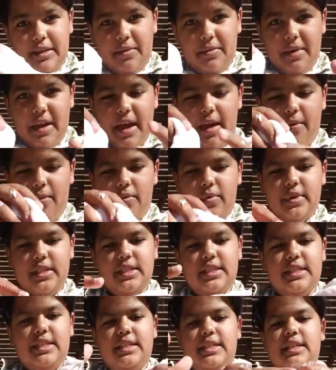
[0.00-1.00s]
the way I
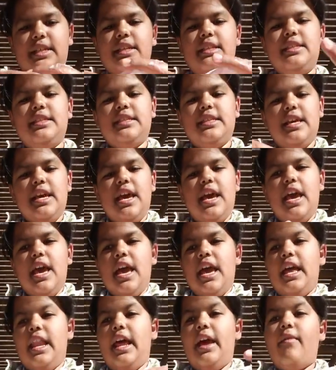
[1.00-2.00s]
want it,
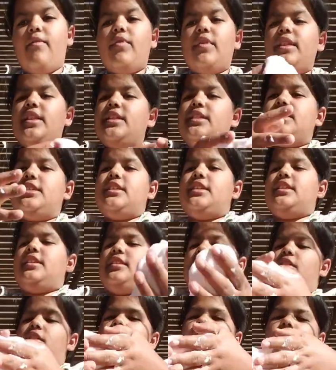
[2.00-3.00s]
and I really
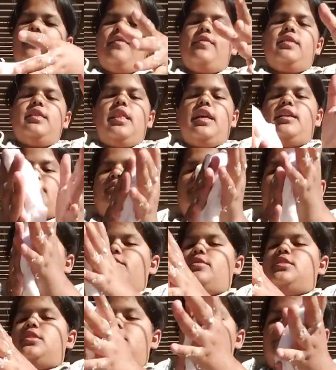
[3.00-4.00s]
didn't know if Lysol
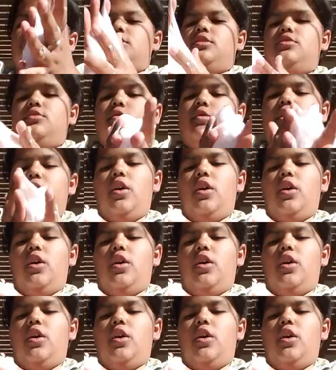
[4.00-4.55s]
was gonna do